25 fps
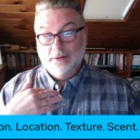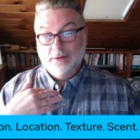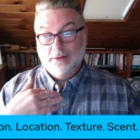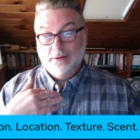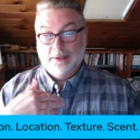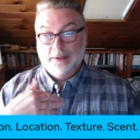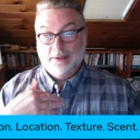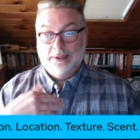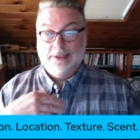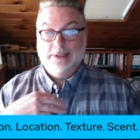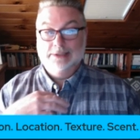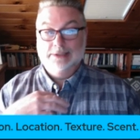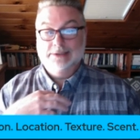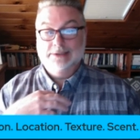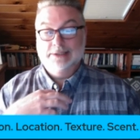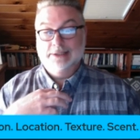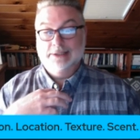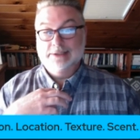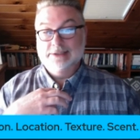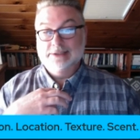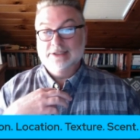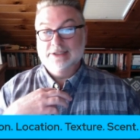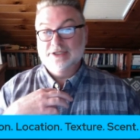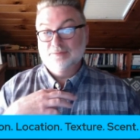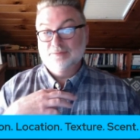Is
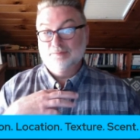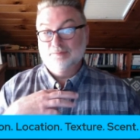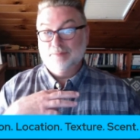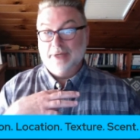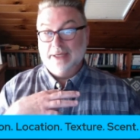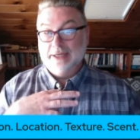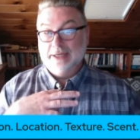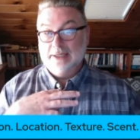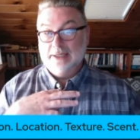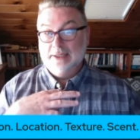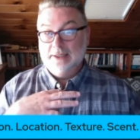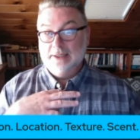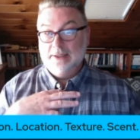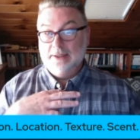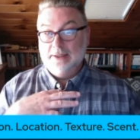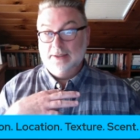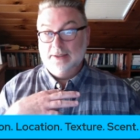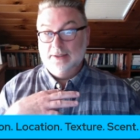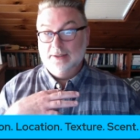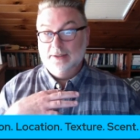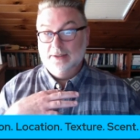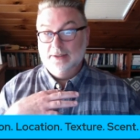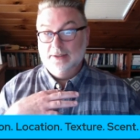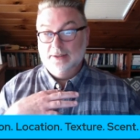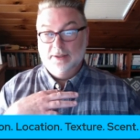it spiky?
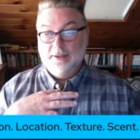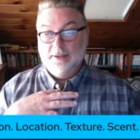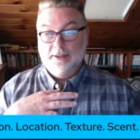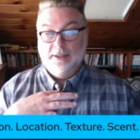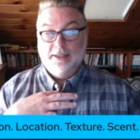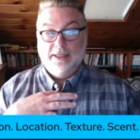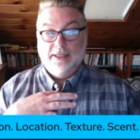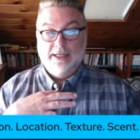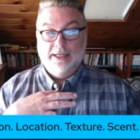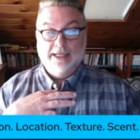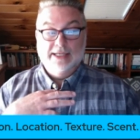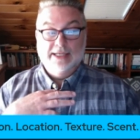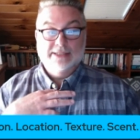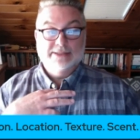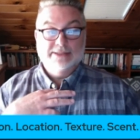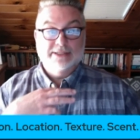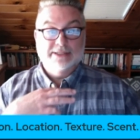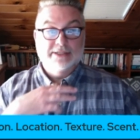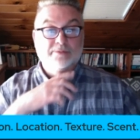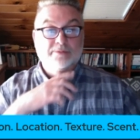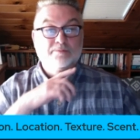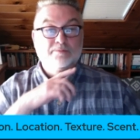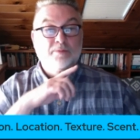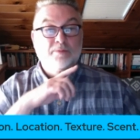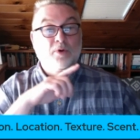Is it
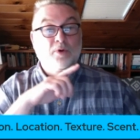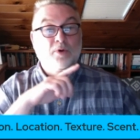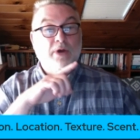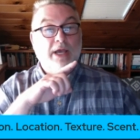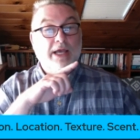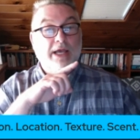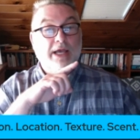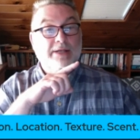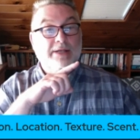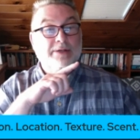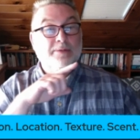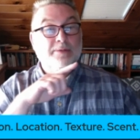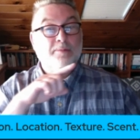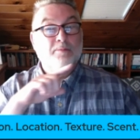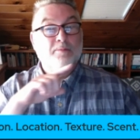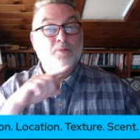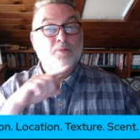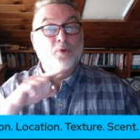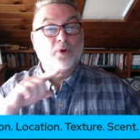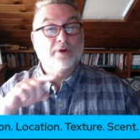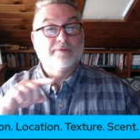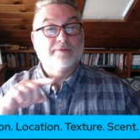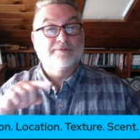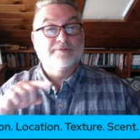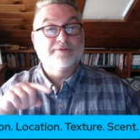an
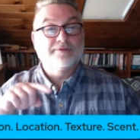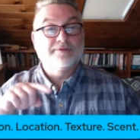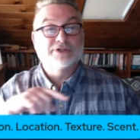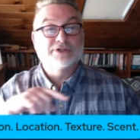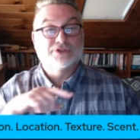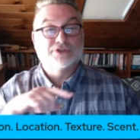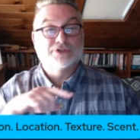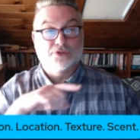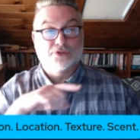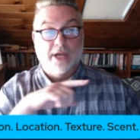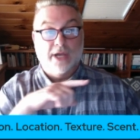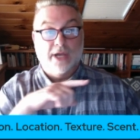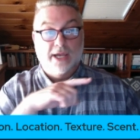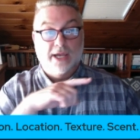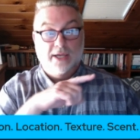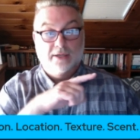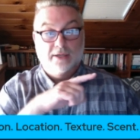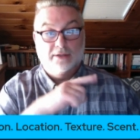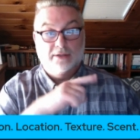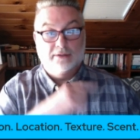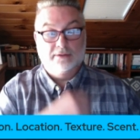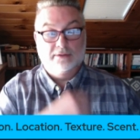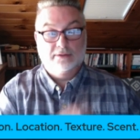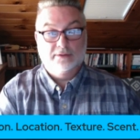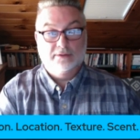amorphous
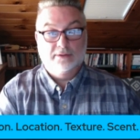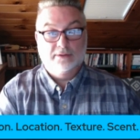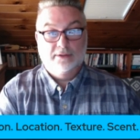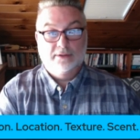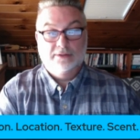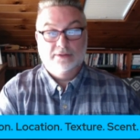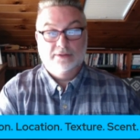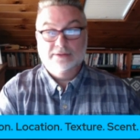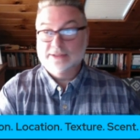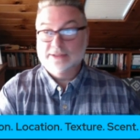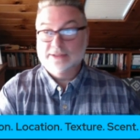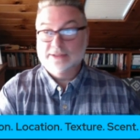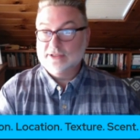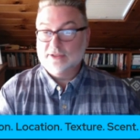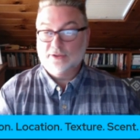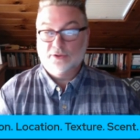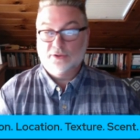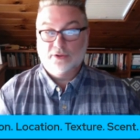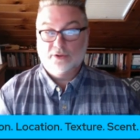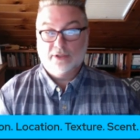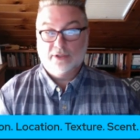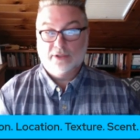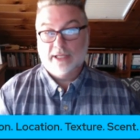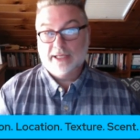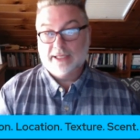triangle? Does it
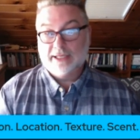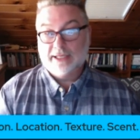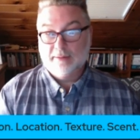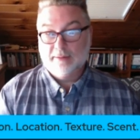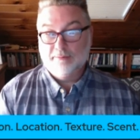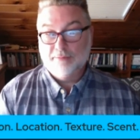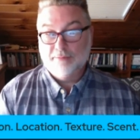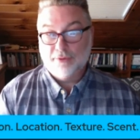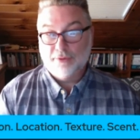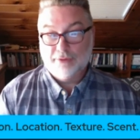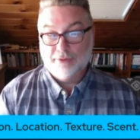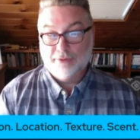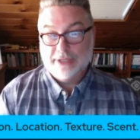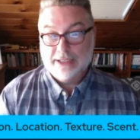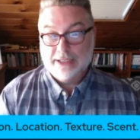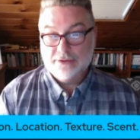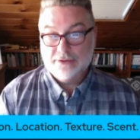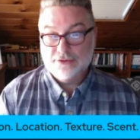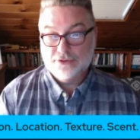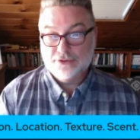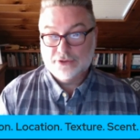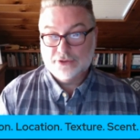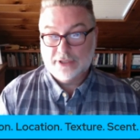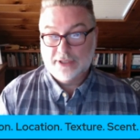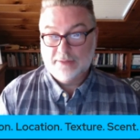look like a
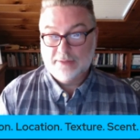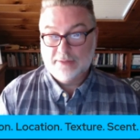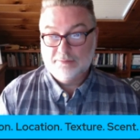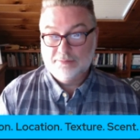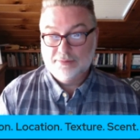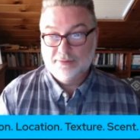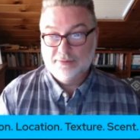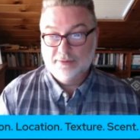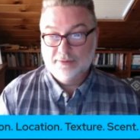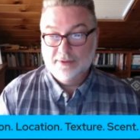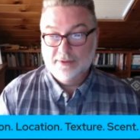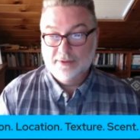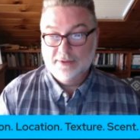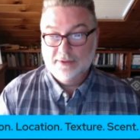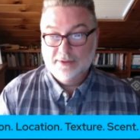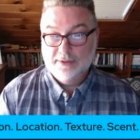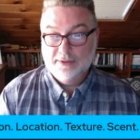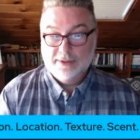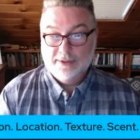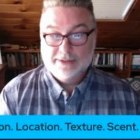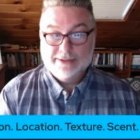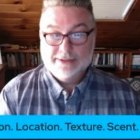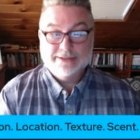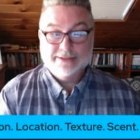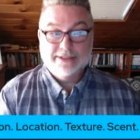burrito shape?
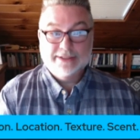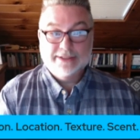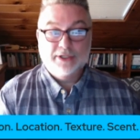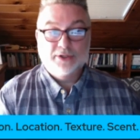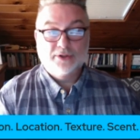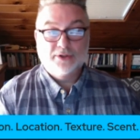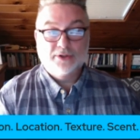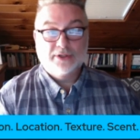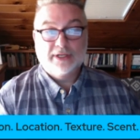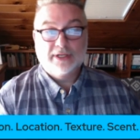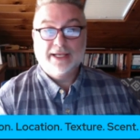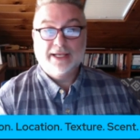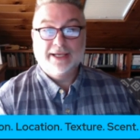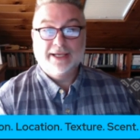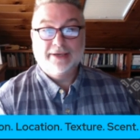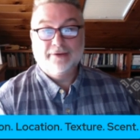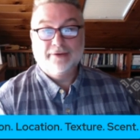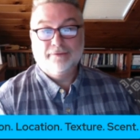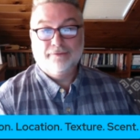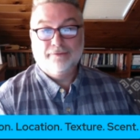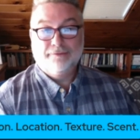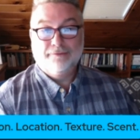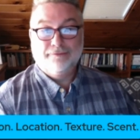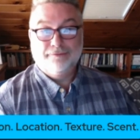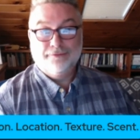Does it look like a
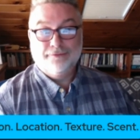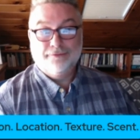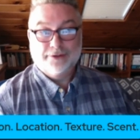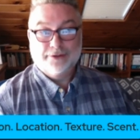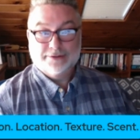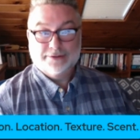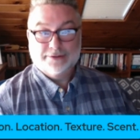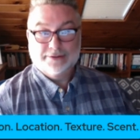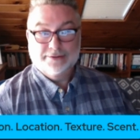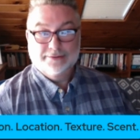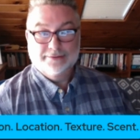foot?